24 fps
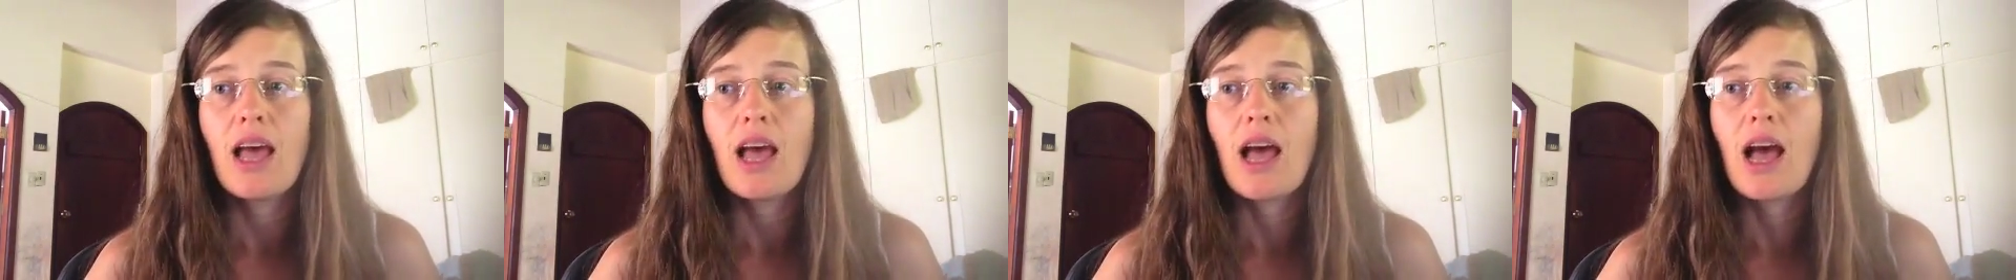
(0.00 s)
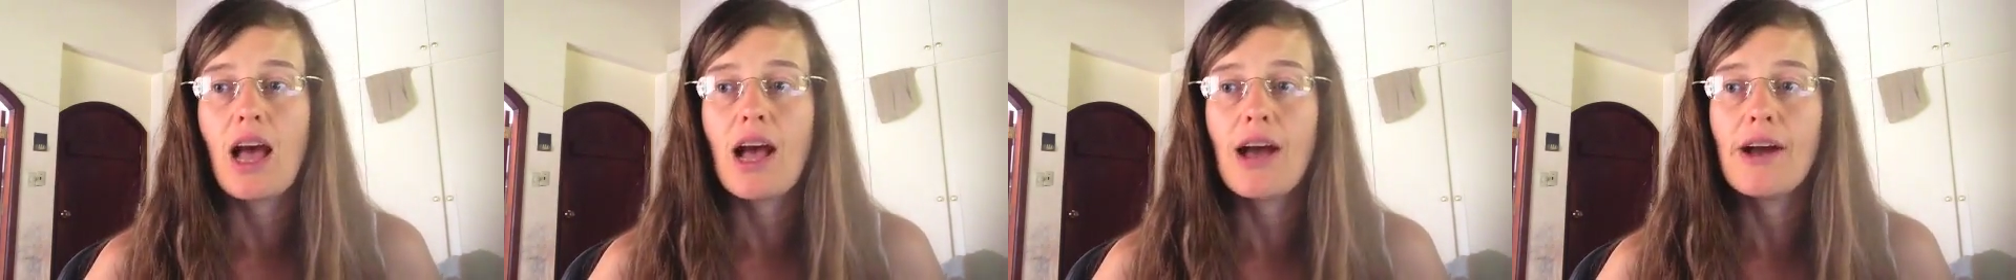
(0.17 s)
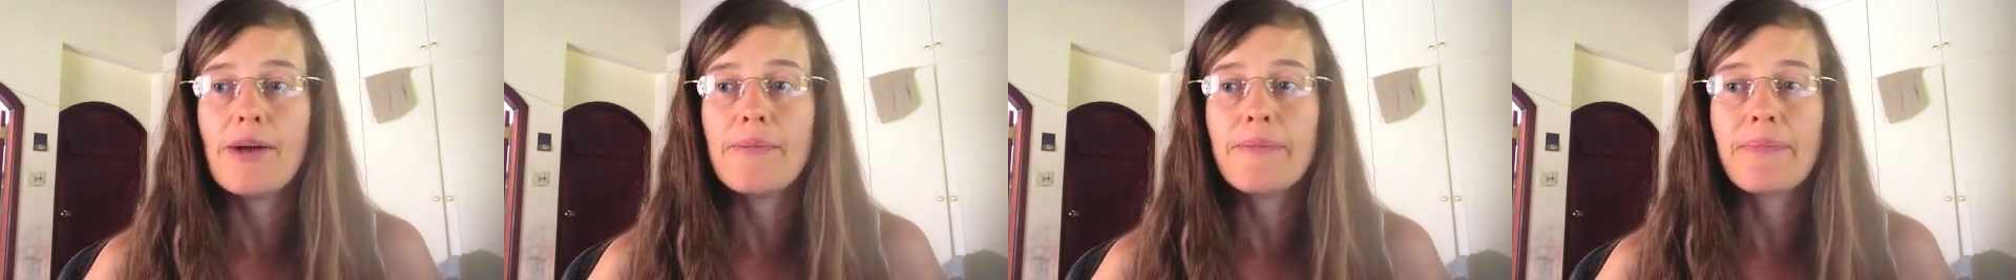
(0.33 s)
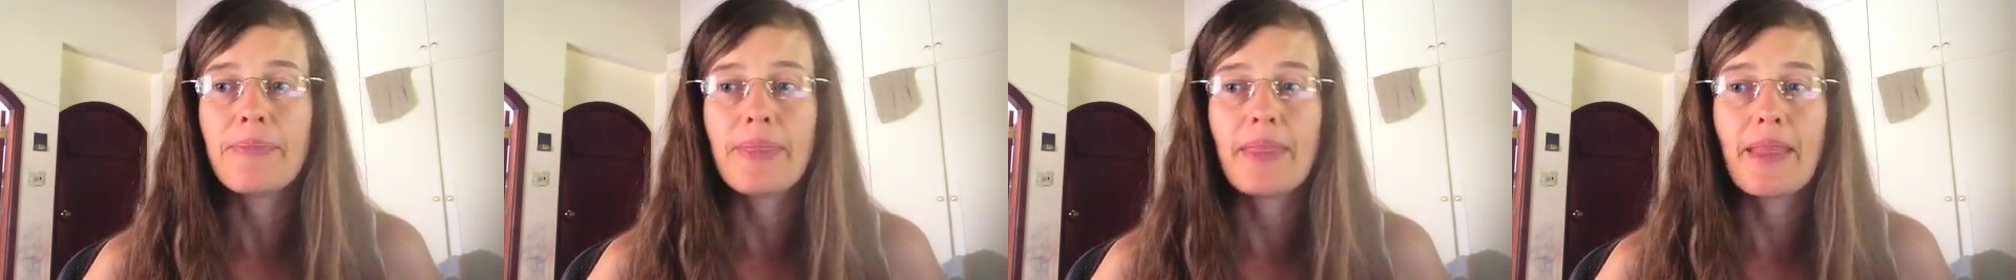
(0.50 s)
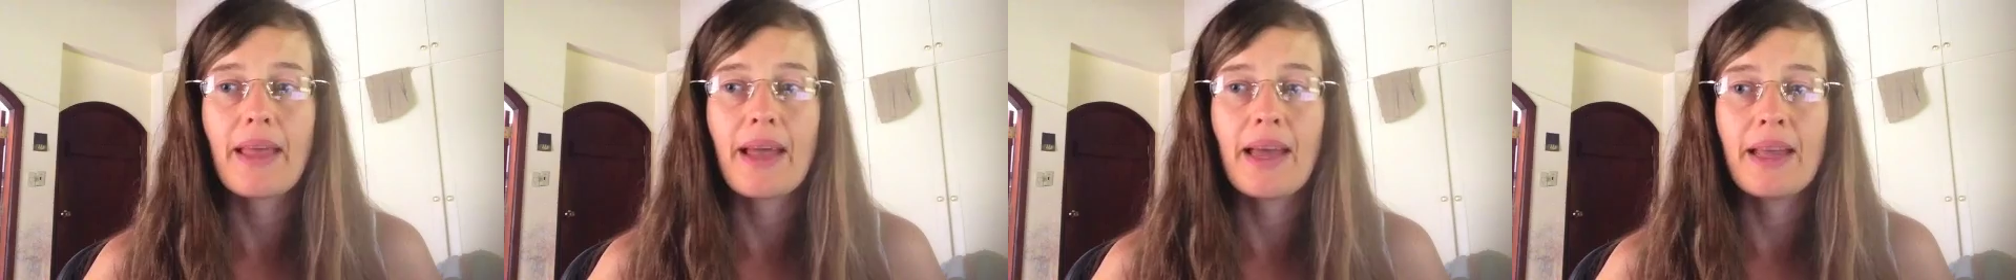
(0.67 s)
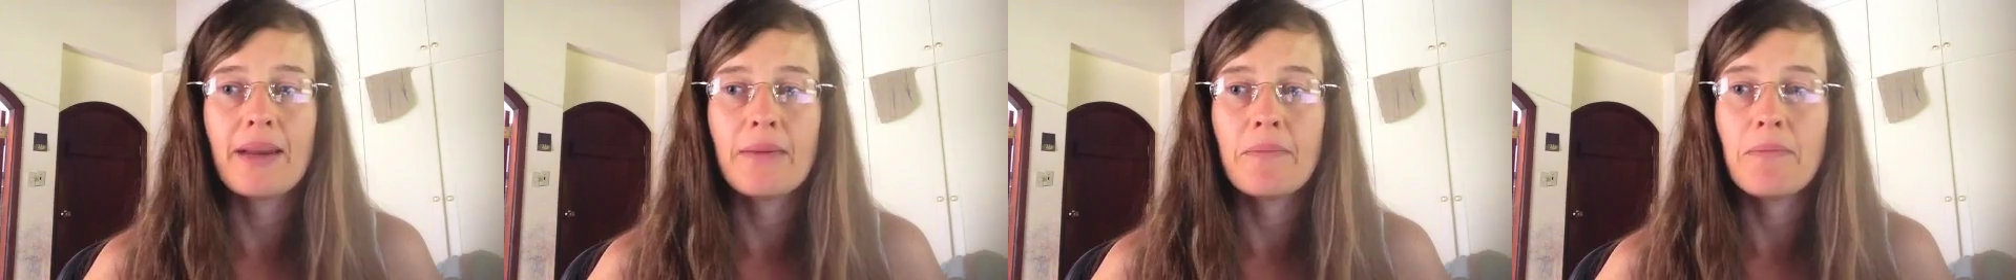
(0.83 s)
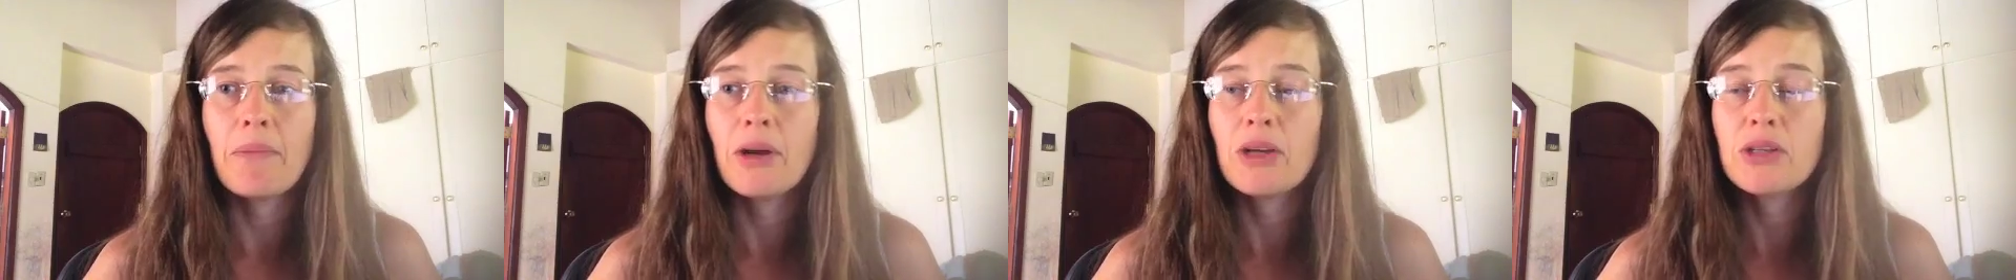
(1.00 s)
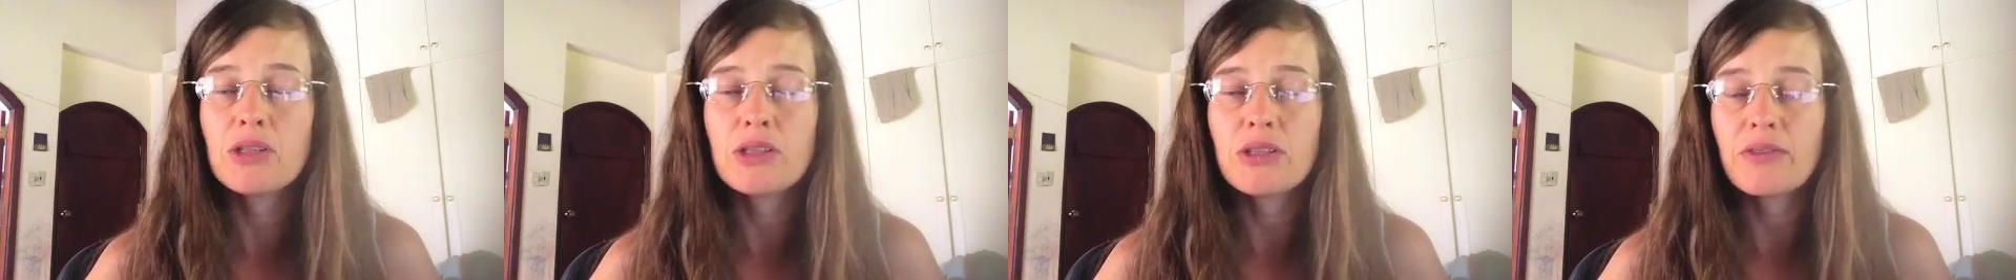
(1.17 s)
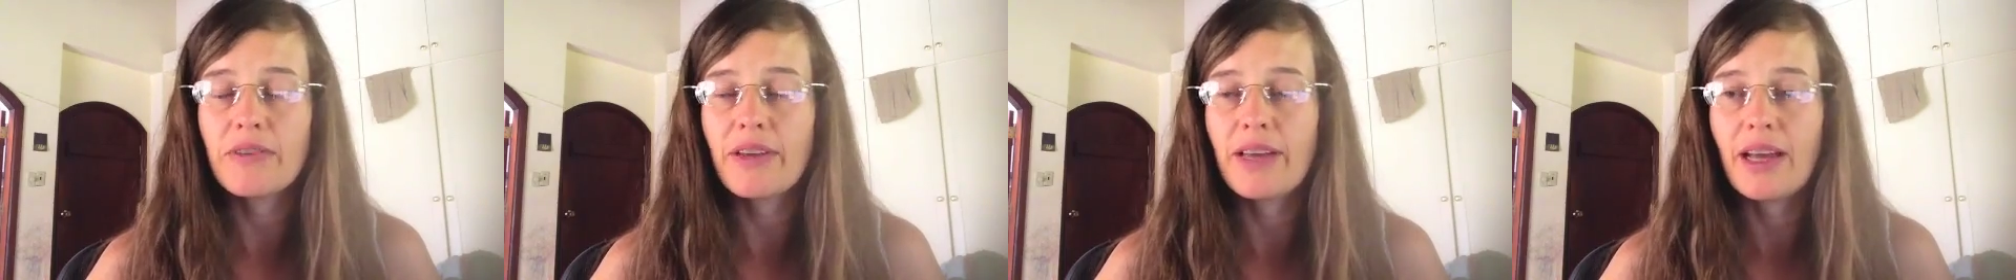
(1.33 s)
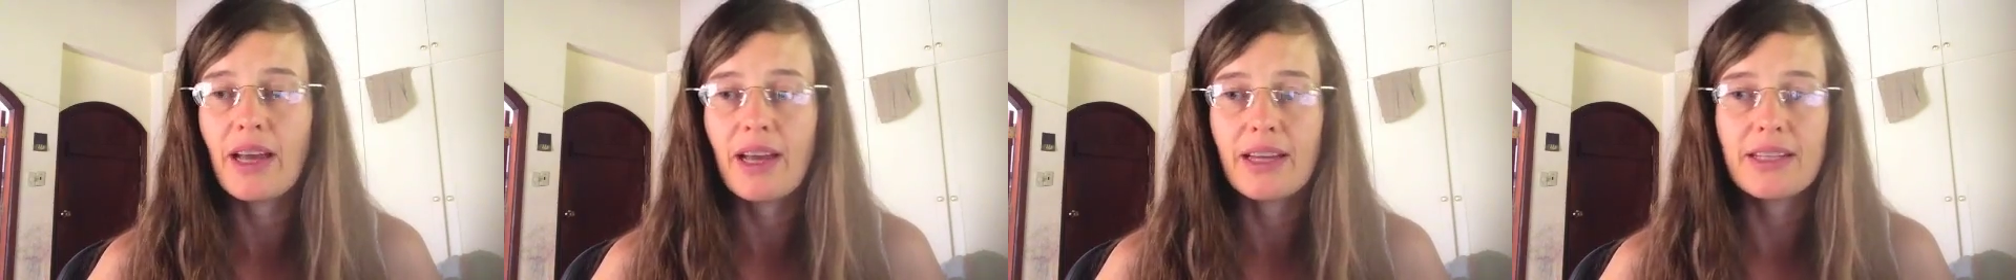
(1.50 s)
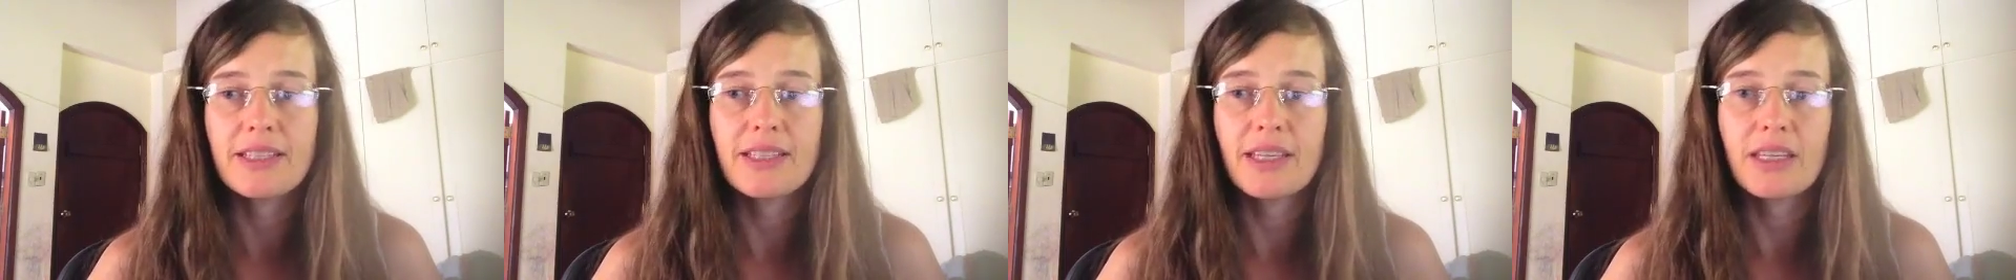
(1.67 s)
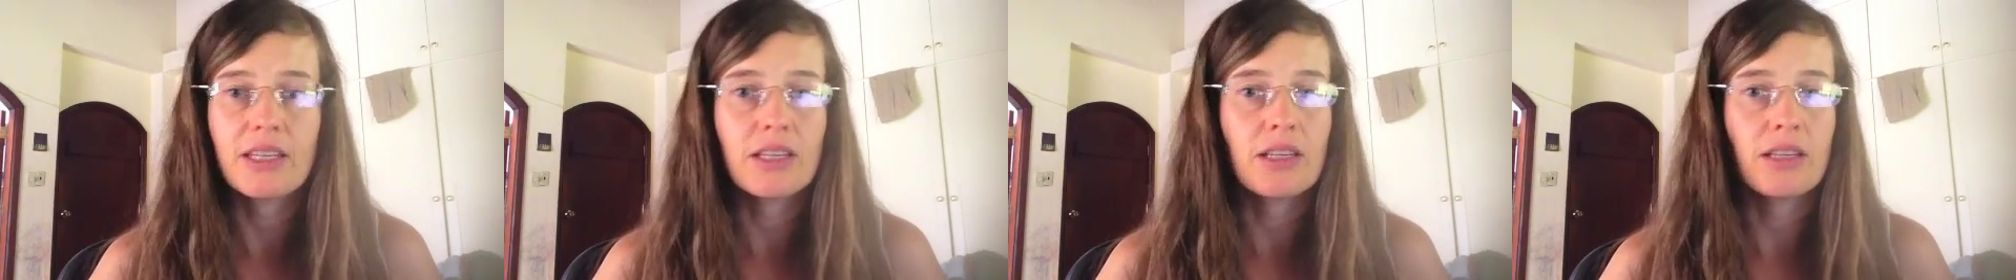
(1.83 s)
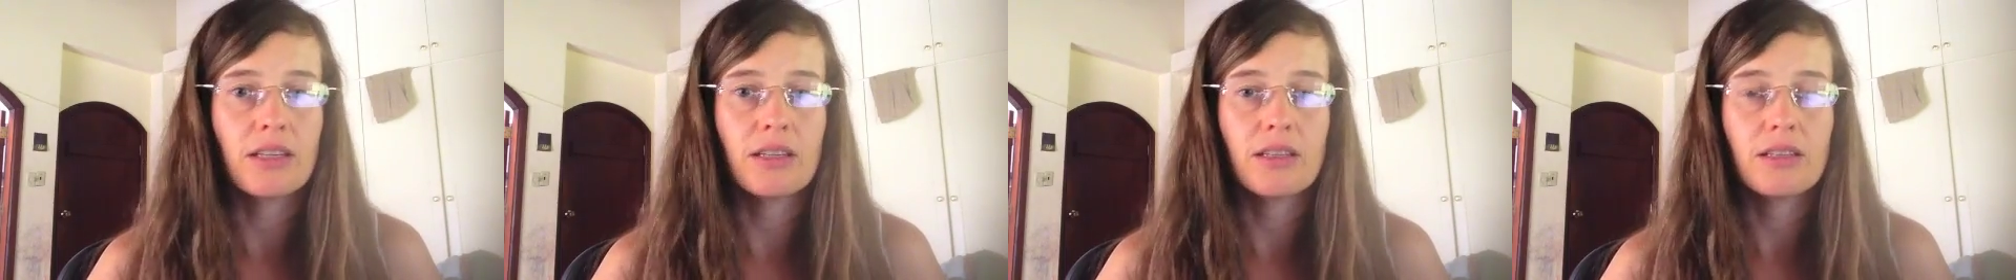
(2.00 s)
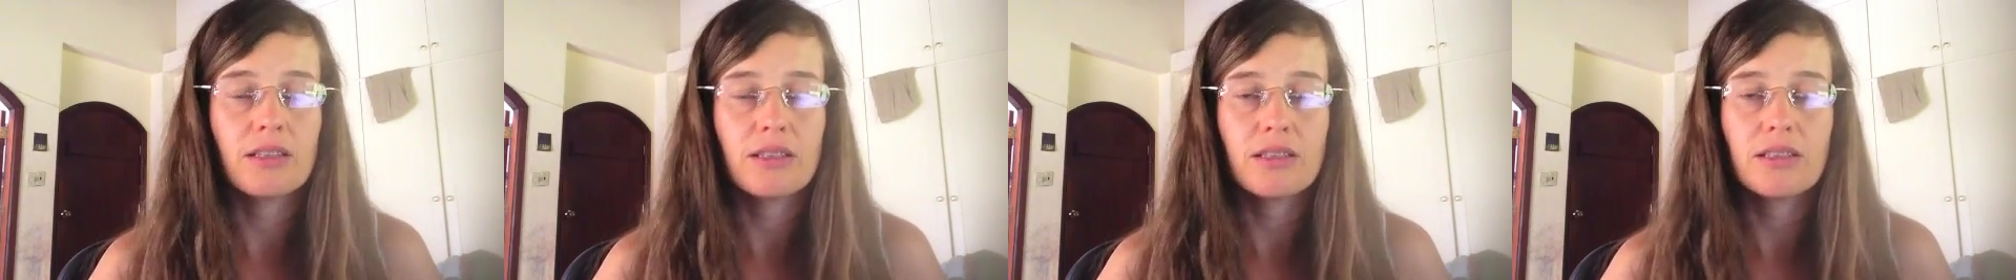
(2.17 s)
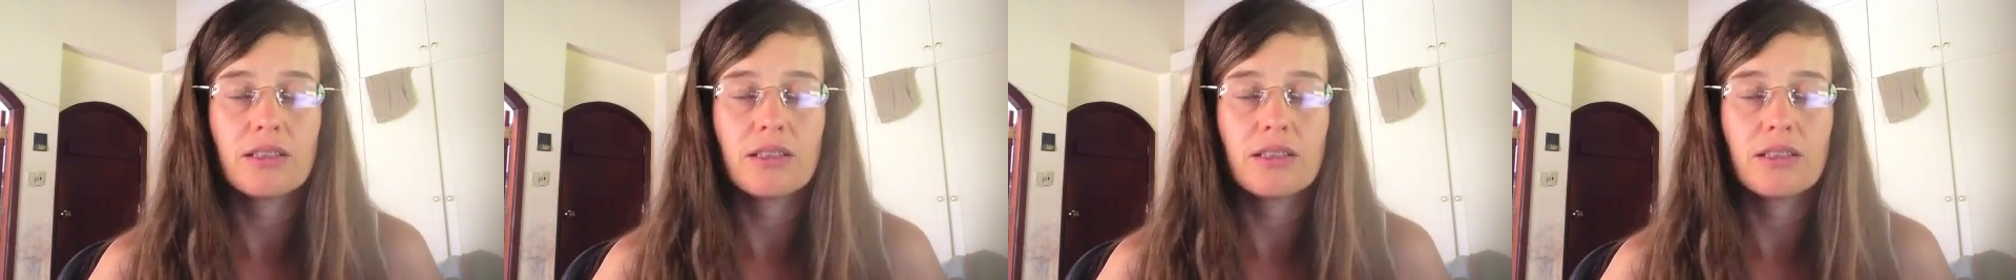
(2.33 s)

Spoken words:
And most of it I didn't